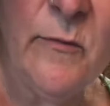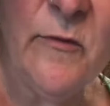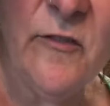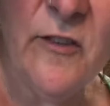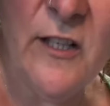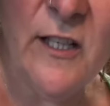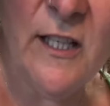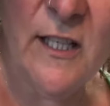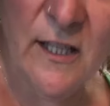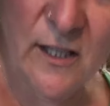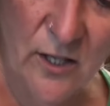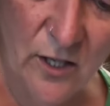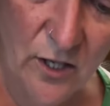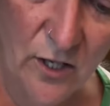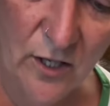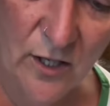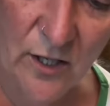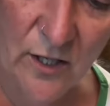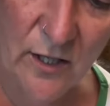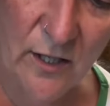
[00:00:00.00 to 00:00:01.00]
feeding
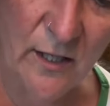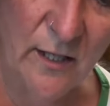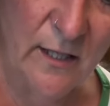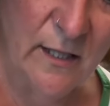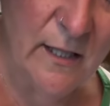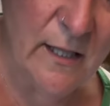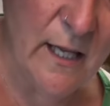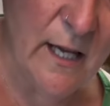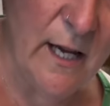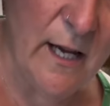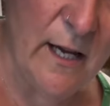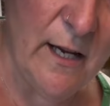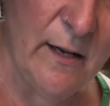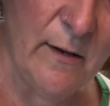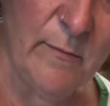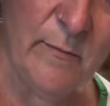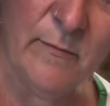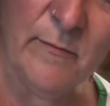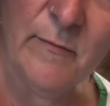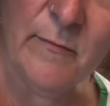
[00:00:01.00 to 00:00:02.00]
her,
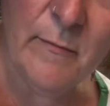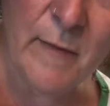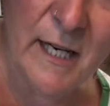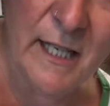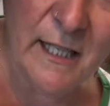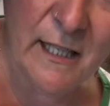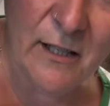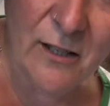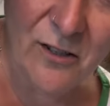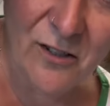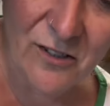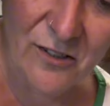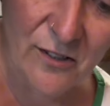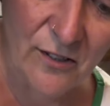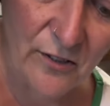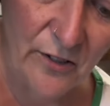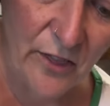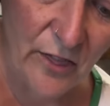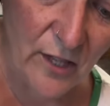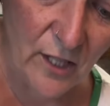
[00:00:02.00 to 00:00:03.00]
making her a little
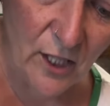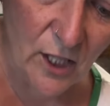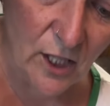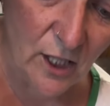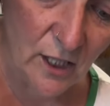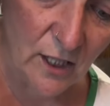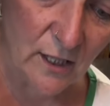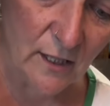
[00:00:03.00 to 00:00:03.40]
thicker